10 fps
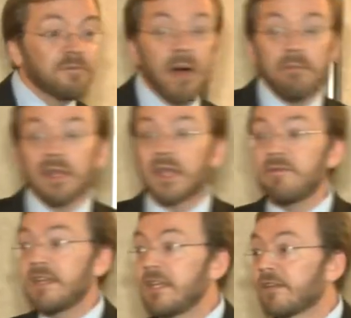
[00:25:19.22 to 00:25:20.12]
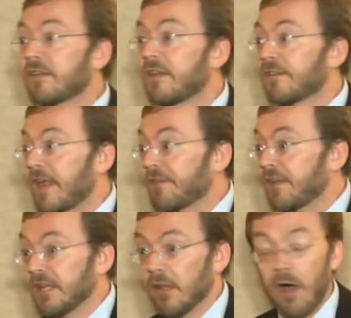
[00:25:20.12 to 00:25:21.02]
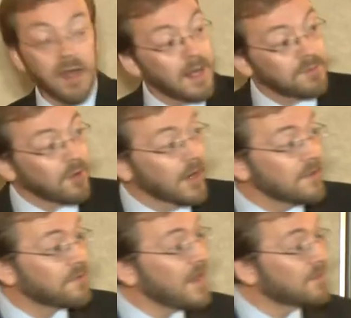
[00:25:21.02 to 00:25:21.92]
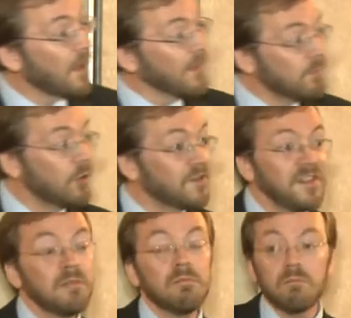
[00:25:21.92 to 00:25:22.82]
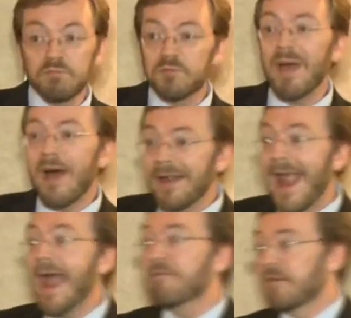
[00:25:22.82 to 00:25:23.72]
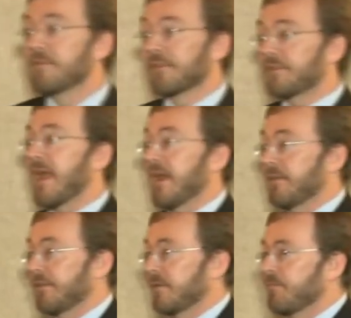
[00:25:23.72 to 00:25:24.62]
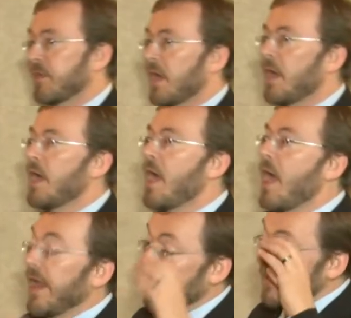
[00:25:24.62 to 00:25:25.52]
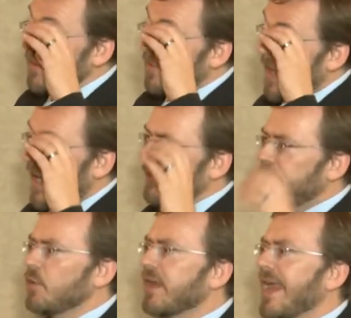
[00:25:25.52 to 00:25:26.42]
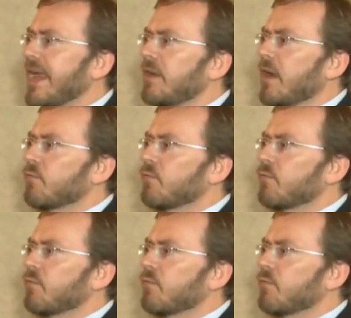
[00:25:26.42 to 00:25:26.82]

of Public Convenience and Necessity law, and I'm sorry to say it's on the books in about half of the states. In these states, you can't